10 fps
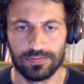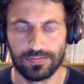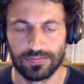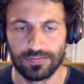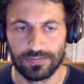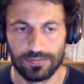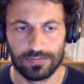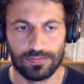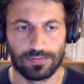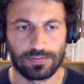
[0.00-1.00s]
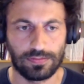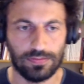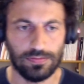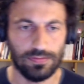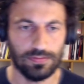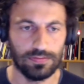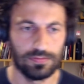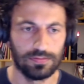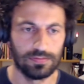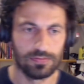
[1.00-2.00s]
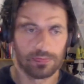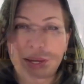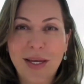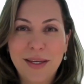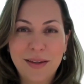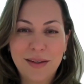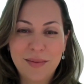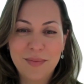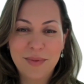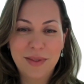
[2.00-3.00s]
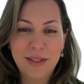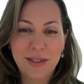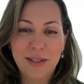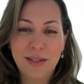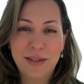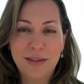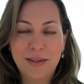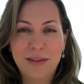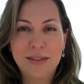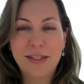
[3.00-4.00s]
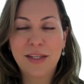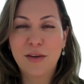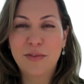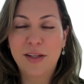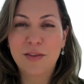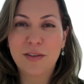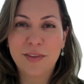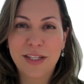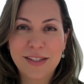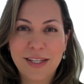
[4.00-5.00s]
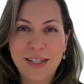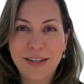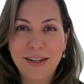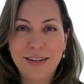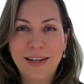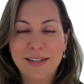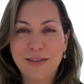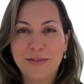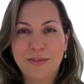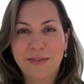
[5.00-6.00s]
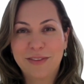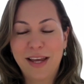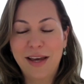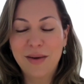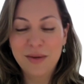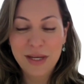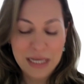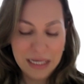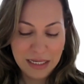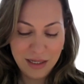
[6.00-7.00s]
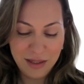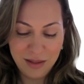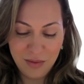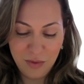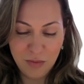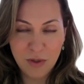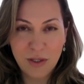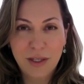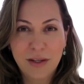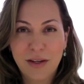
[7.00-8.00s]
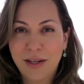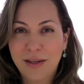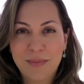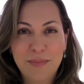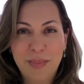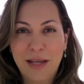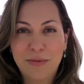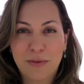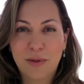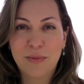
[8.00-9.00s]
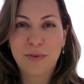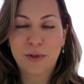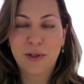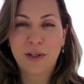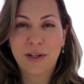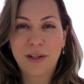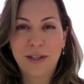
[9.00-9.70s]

Hi, everyone. I'm Zhamak. I'm the CEO founder of nextdata as of now. We're working on a platform for